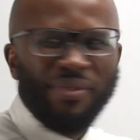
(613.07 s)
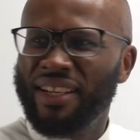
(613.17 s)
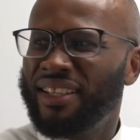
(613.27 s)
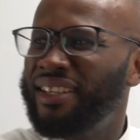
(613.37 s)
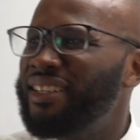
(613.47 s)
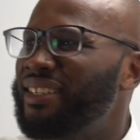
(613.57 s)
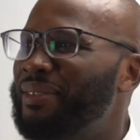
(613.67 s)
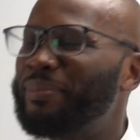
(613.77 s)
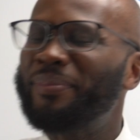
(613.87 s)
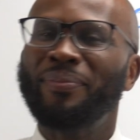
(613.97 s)

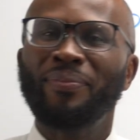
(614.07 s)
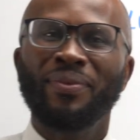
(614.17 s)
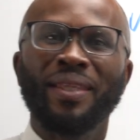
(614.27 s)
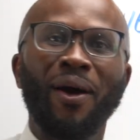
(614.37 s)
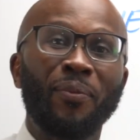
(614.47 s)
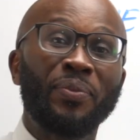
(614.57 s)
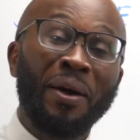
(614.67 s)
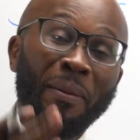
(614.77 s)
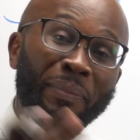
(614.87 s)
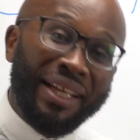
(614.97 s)
welcome. Now,
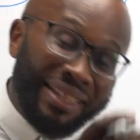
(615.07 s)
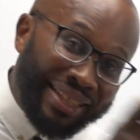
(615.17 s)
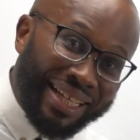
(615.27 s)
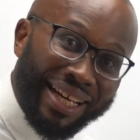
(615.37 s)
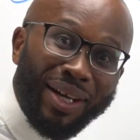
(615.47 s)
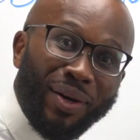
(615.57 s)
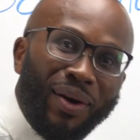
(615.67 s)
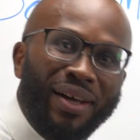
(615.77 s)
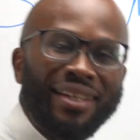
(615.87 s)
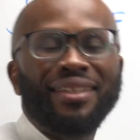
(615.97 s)
please click
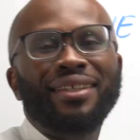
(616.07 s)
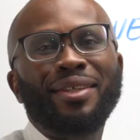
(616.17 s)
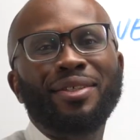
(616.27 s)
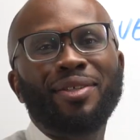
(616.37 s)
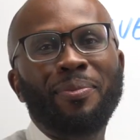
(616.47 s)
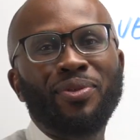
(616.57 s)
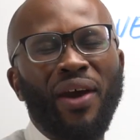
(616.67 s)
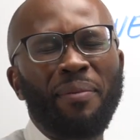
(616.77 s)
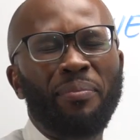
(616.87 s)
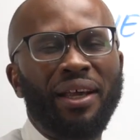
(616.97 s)
on the
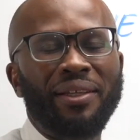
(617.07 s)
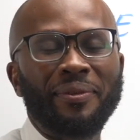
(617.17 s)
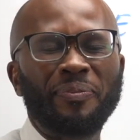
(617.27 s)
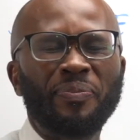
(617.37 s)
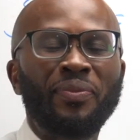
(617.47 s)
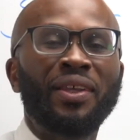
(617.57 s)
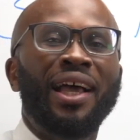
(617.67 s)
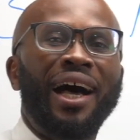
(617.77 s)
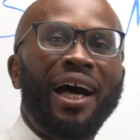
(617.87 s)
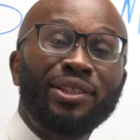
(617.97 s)
subscribe button
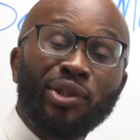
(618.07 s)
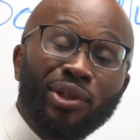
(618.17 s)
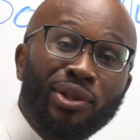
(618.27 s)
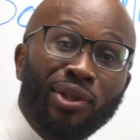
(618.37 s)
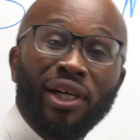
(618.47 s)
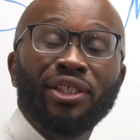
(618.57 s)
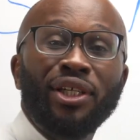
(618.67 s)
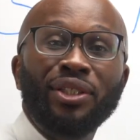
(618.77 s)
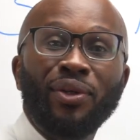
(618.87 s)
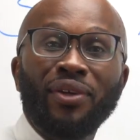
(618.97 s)
and turn
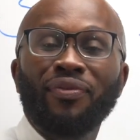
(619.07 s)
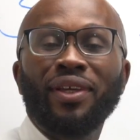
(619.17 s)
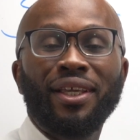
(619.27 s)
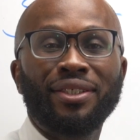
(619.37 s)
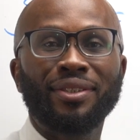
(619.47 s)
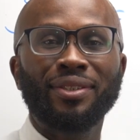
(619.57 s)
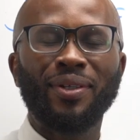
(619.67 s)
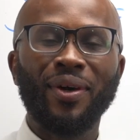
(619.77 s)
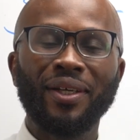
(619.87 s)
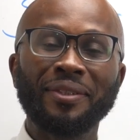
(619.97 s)
your notifications
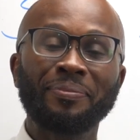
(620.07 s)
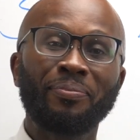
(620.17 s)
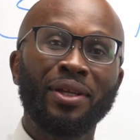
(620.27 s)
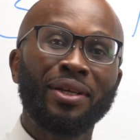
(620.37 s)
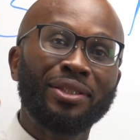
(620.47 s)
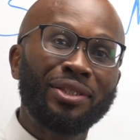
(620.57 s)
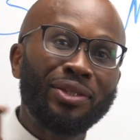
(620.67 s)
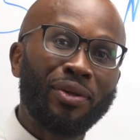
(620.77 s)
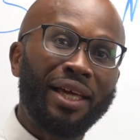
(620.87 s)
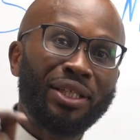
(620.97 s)
on
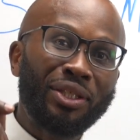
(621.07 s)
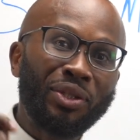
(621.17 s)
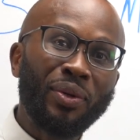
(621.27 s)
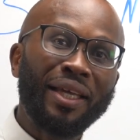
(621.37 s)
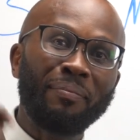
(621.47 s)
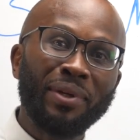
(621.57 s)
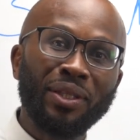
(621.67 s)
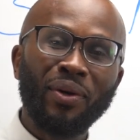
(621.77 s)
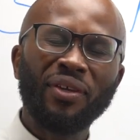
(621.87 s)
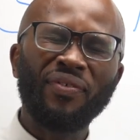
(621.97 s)
so that you can be
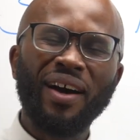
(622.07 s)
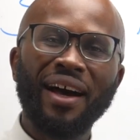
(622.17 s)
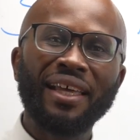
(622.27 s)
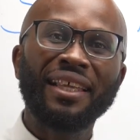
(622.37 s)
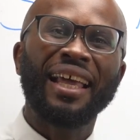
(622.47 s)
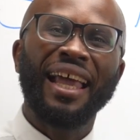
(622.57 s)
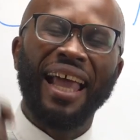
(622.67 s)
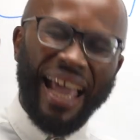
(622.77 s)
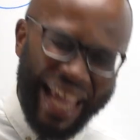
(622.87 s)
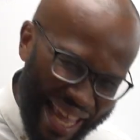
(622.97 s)
notified
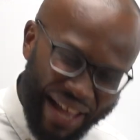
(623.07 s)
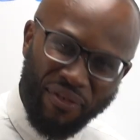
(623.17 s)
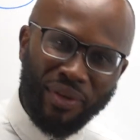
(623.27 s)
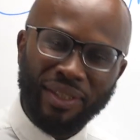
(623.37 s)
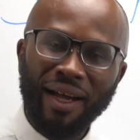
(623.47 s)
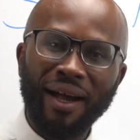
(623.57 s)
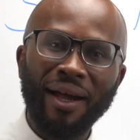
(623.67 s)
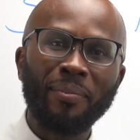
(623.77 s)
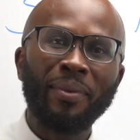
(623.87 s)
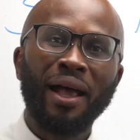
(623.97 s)
every
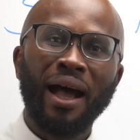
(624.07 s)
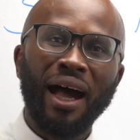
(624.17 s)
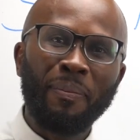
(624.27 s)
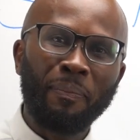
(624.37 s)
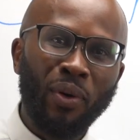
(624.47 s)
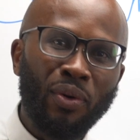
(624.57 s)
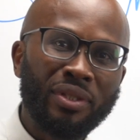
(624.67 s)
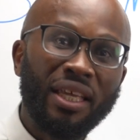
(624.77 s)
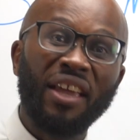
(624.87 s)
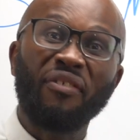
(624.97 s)
time I post a